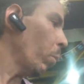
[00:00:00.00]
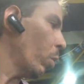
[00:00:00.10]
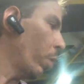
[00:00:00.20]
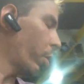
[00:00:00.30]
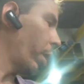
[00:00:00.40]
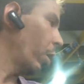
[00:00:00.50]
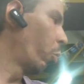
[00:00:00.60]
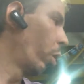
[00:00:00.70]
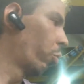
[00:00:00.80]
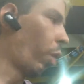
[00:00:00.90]
this
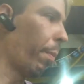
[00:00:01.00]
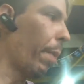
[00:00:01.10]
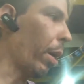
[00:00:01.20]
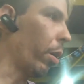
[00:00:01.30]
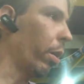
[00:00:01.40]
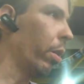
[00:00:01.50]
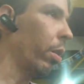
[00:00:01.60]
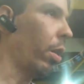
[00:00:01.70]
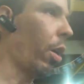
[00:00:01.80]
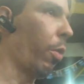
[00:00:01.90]
thing will run better,
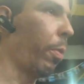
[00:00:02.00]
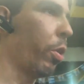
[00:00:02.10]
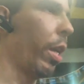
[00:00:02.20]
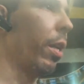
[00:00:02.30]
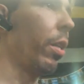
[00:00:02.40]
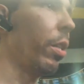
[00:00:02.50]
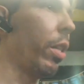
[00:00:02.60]
100%. It's